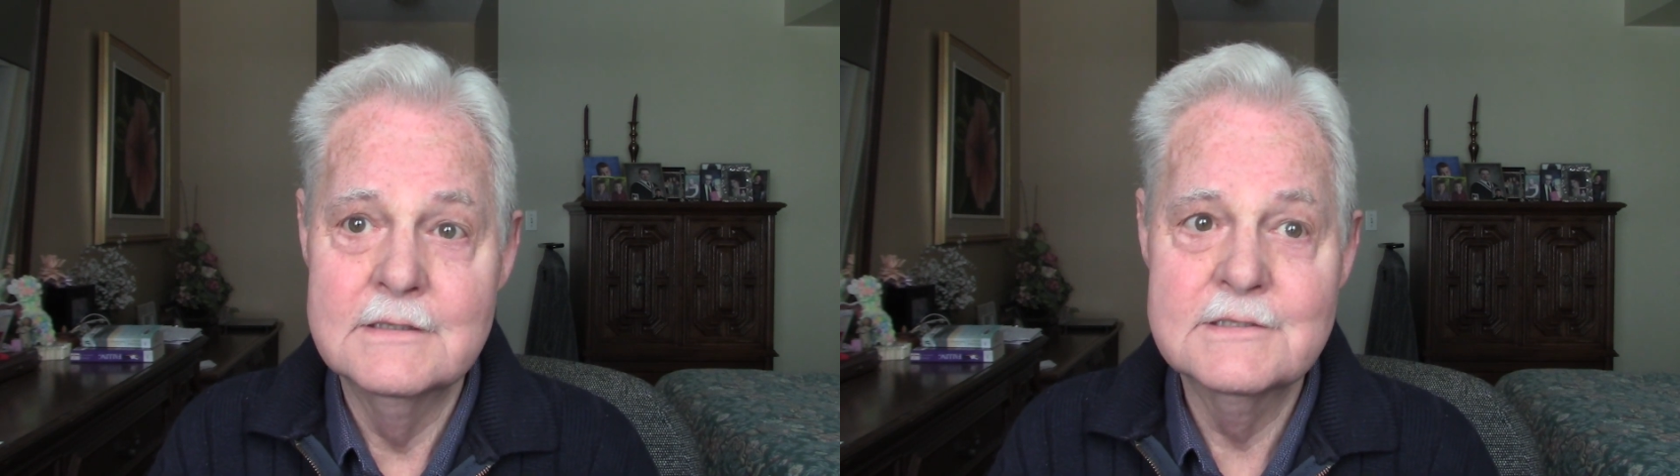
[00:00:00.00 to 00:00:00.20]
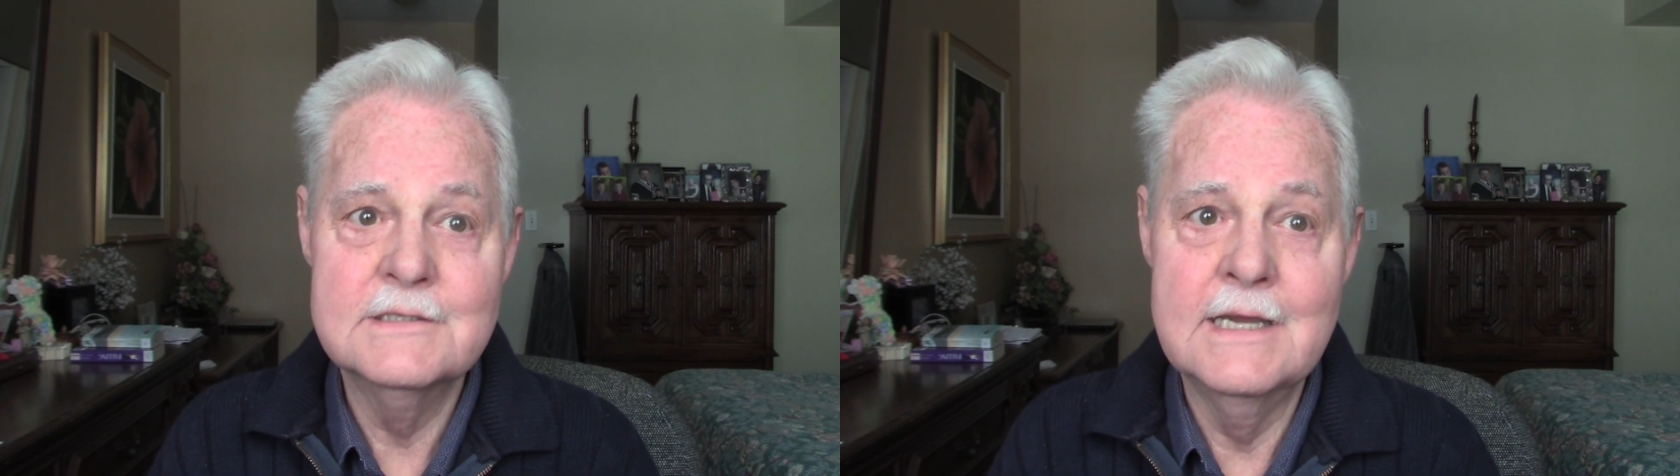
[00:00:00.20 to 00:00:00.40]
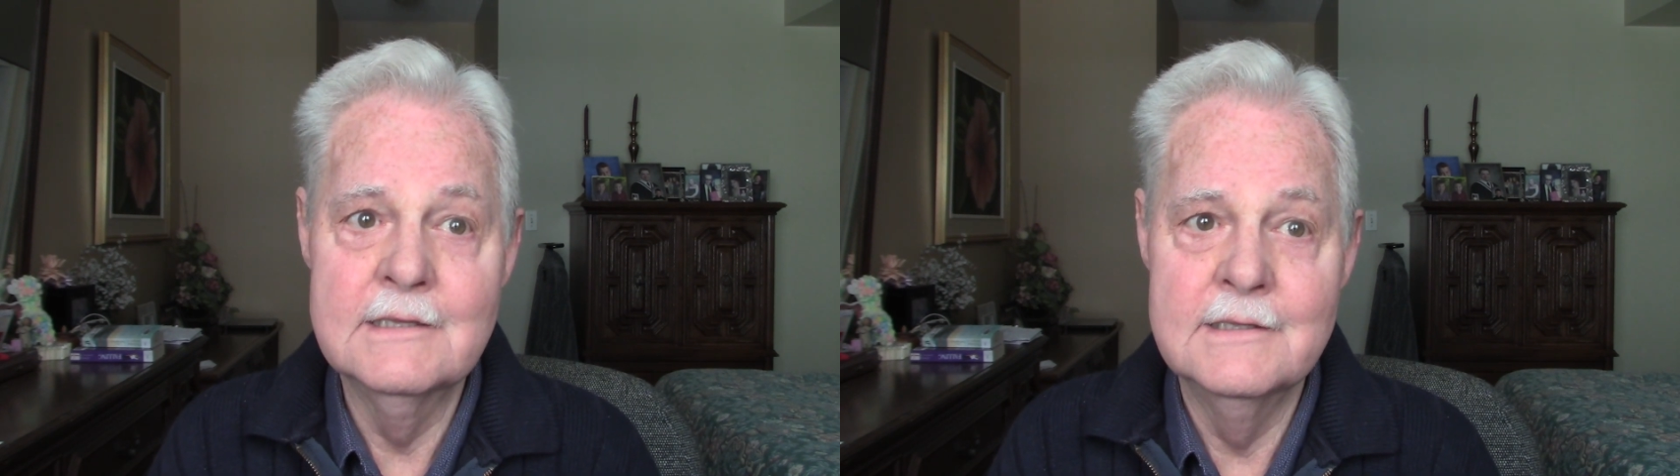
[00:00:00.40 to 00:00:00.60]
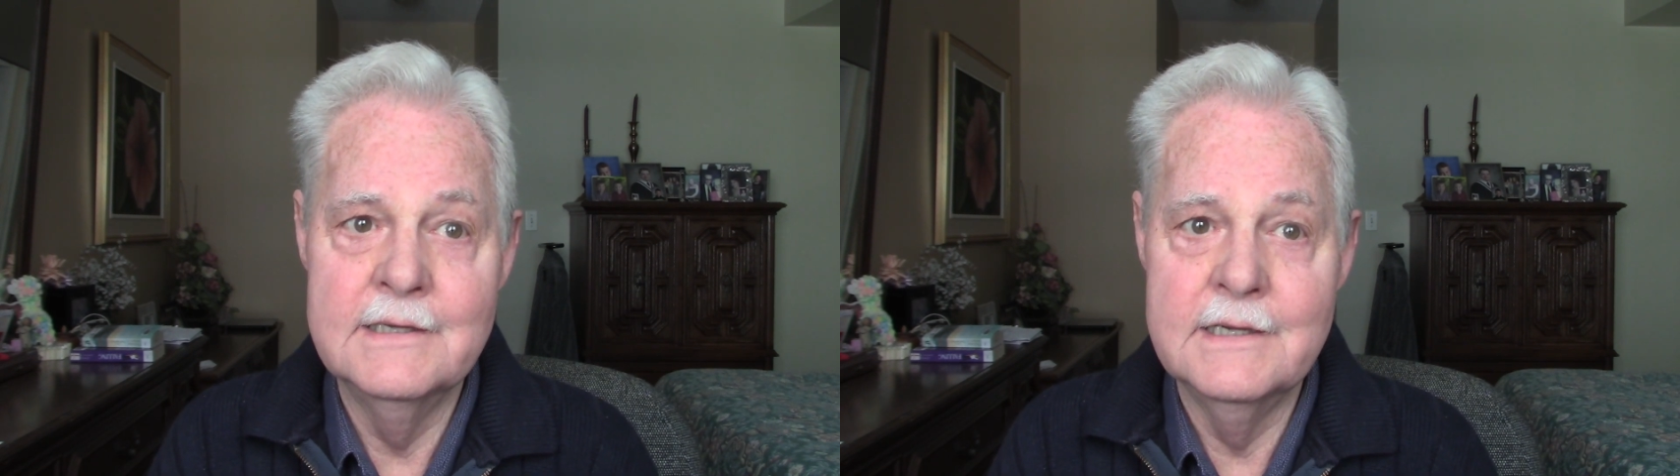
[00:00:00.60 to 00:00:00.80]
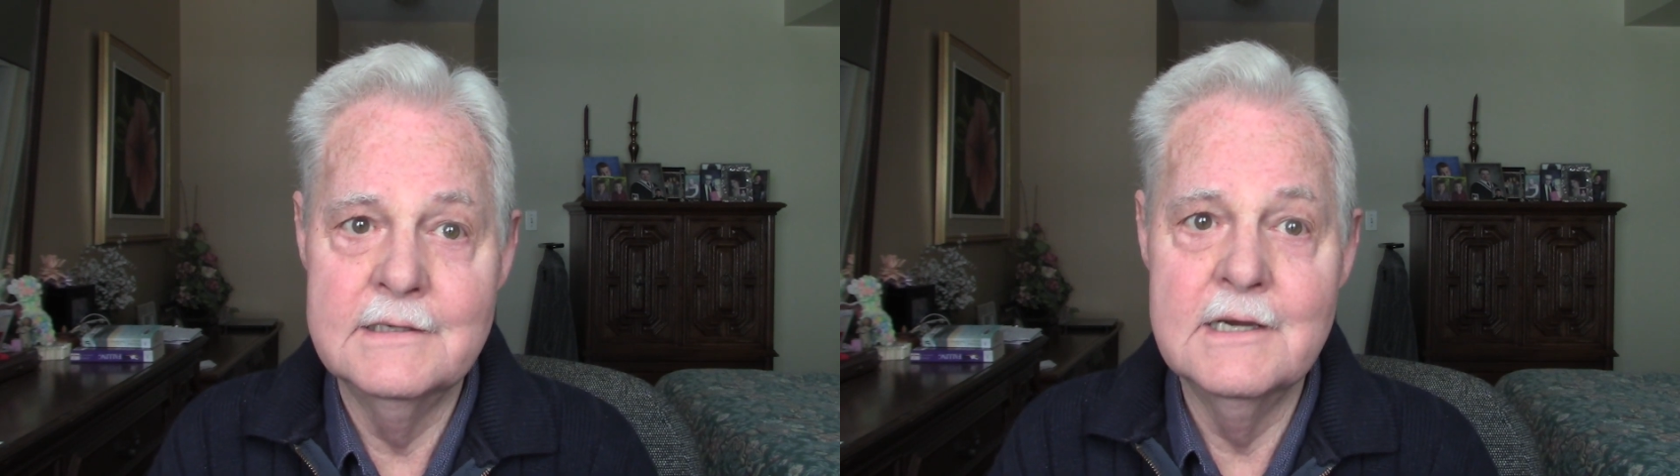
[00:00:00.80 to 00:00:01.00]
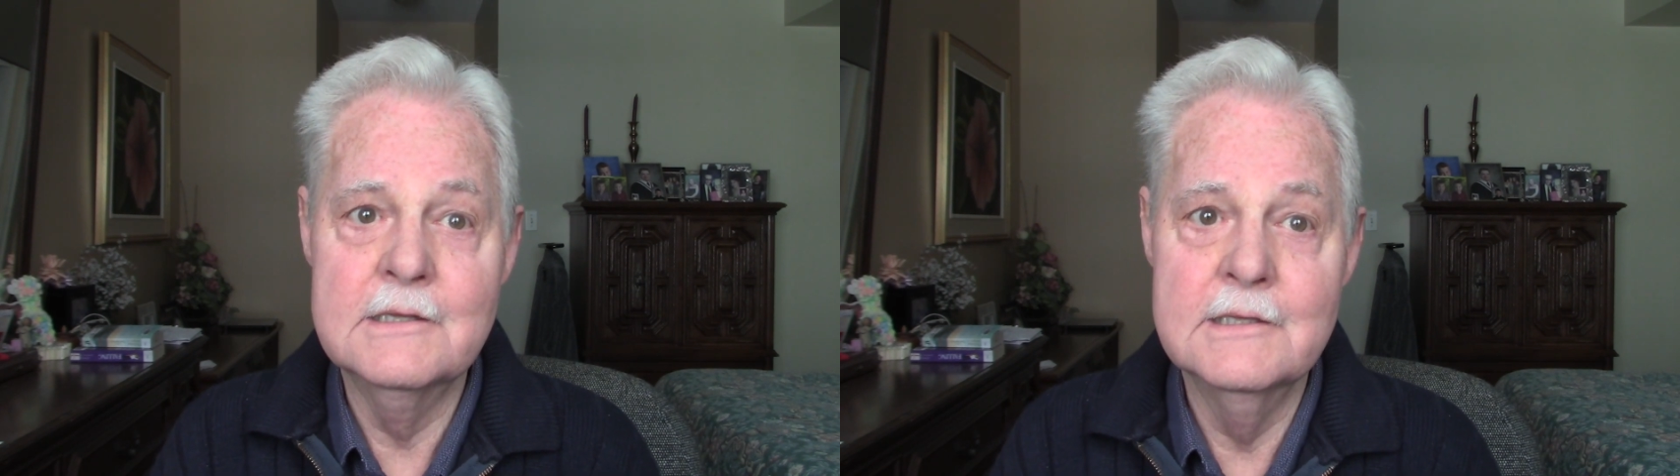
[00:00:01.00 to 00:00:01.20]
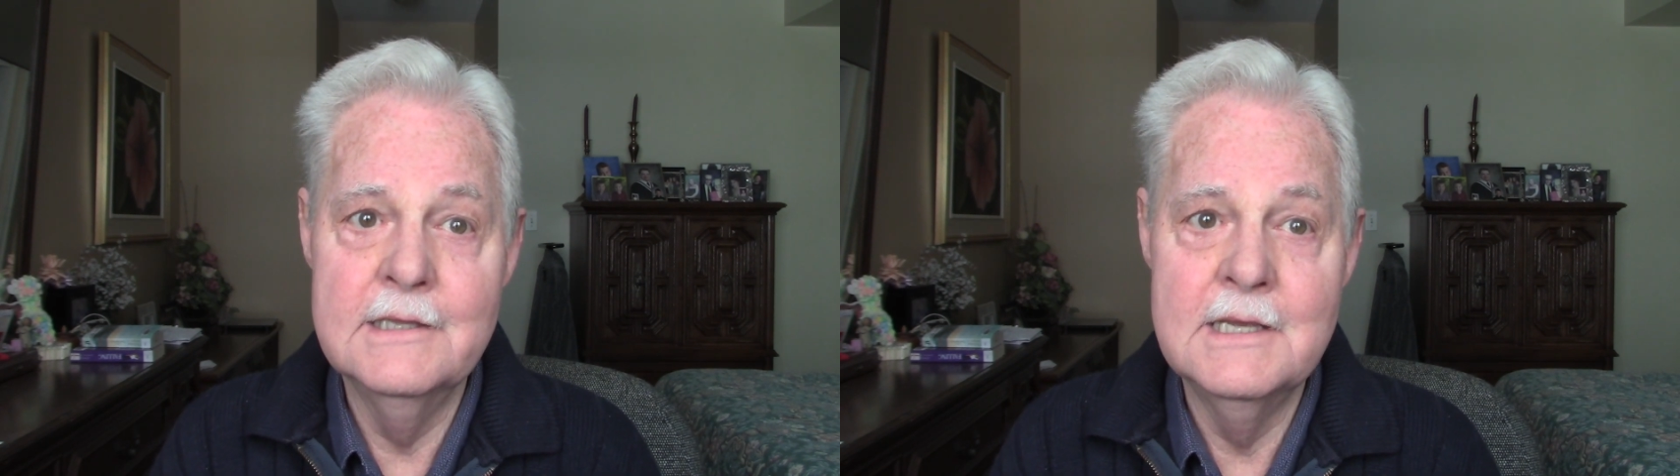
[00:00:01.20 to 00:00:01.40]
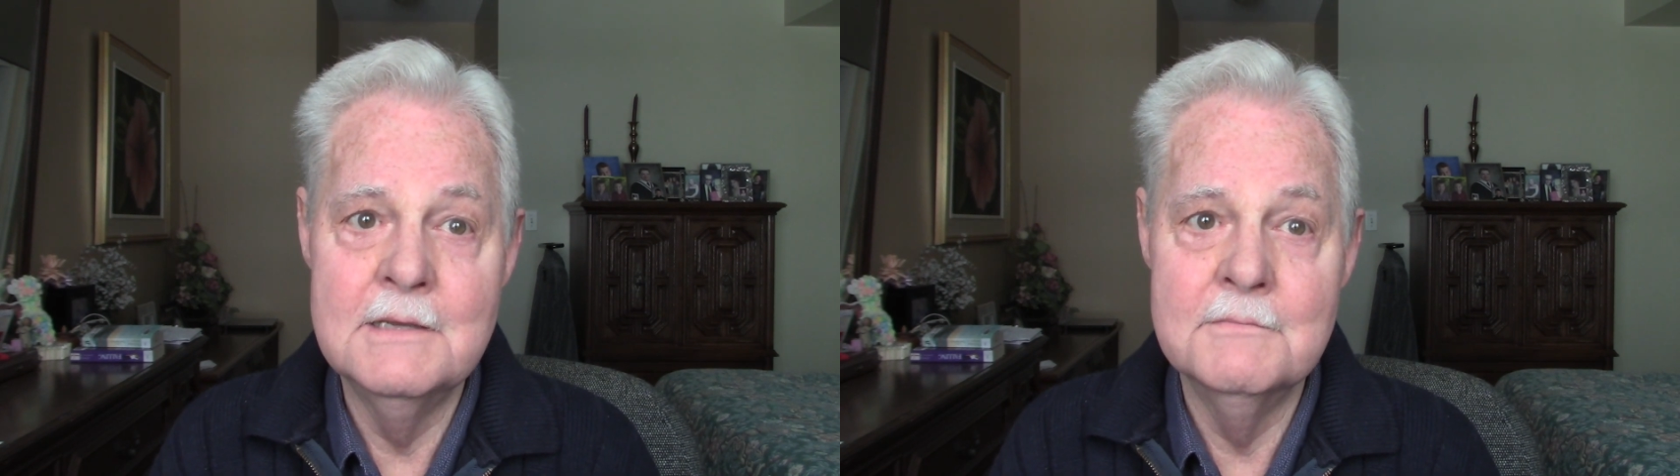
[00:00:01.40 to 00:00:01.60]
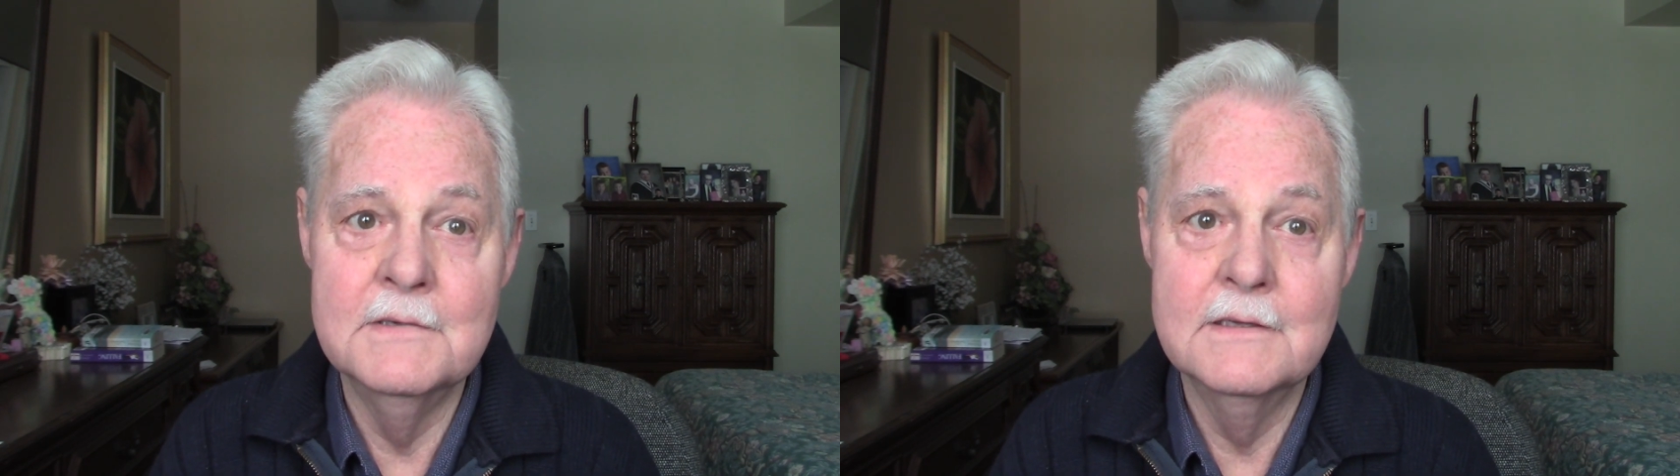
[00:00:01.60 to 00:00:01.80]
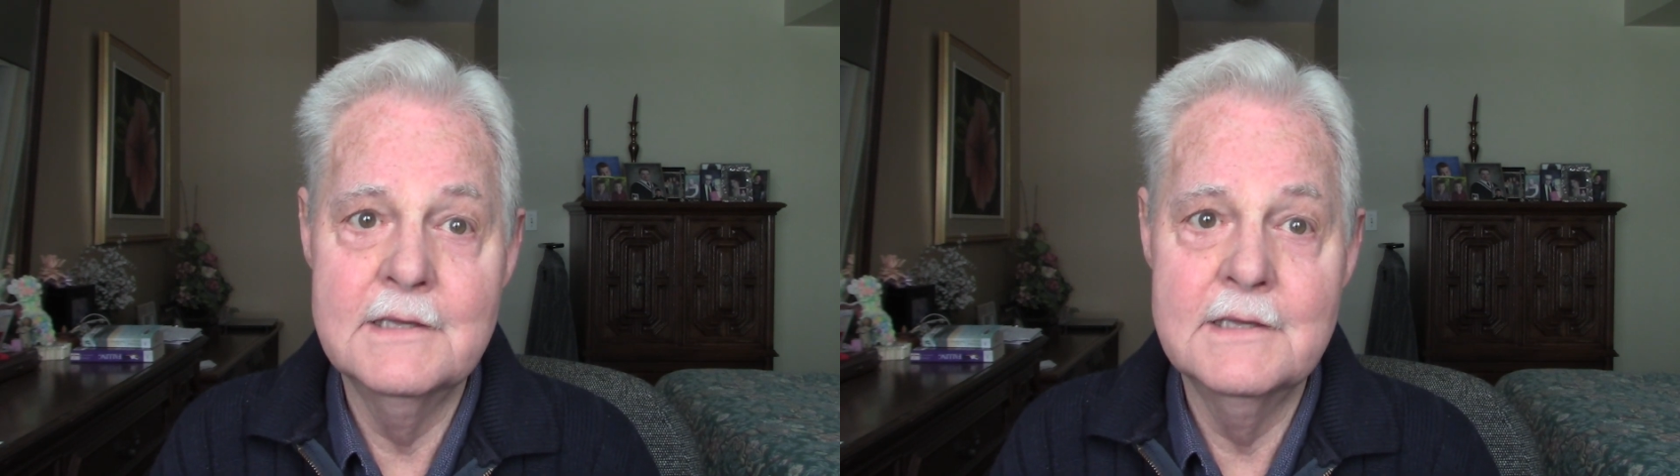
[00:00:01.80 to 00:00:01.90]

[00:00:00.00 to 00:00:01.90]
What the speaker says: Satellite, Acclaim,